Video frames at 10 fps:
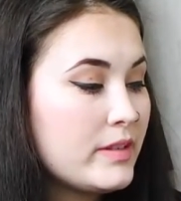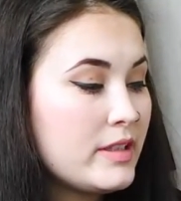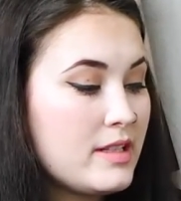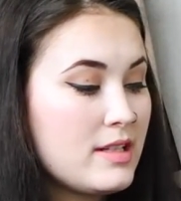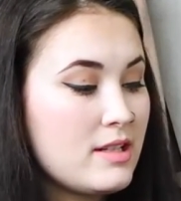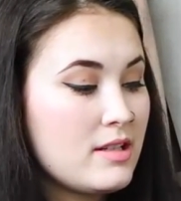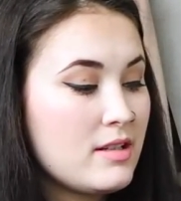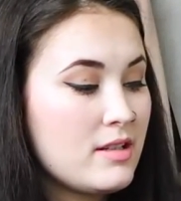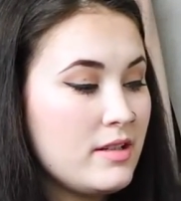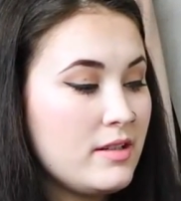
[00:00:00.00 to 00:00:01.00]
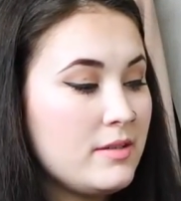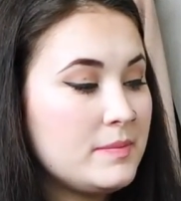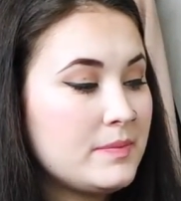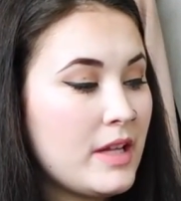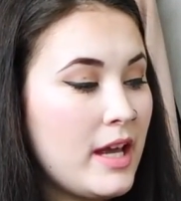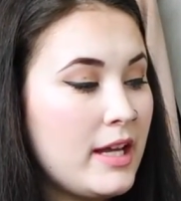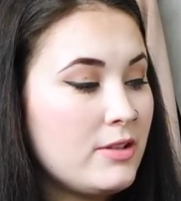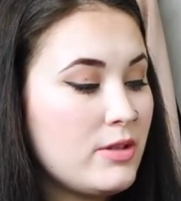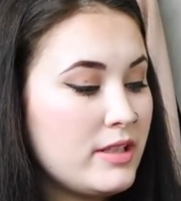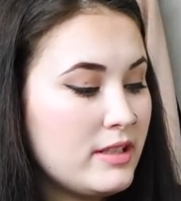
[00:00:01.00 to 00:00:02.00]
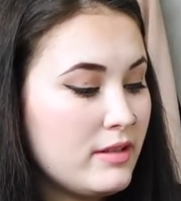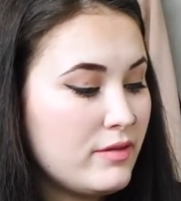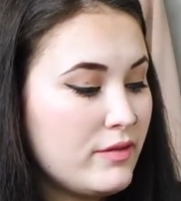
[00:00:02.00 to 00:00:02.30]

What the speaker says: This is the hydrating